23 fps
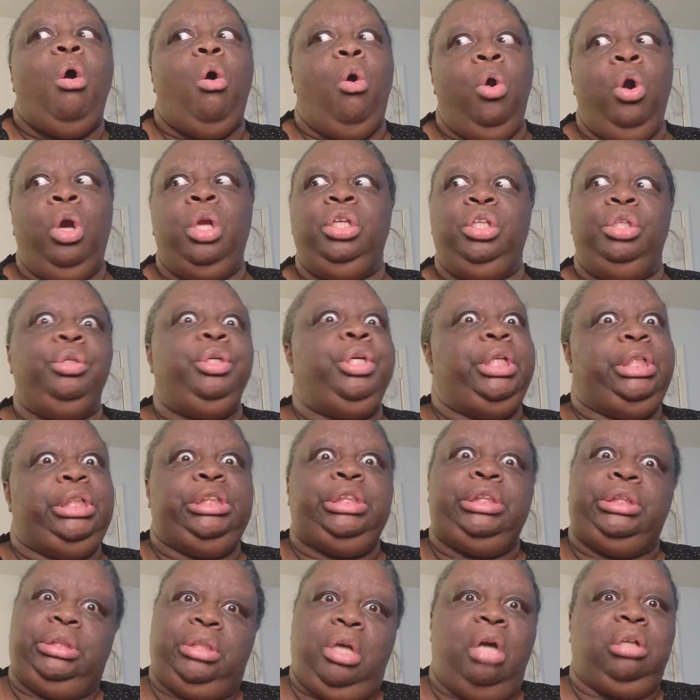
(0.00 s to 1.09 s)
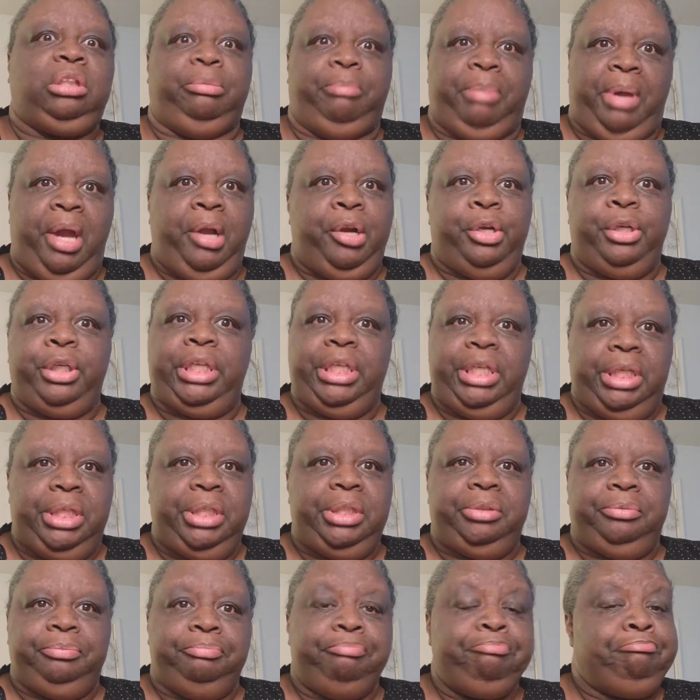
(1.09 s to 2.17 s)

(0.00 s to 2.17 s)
Or you could have just talked about her kid.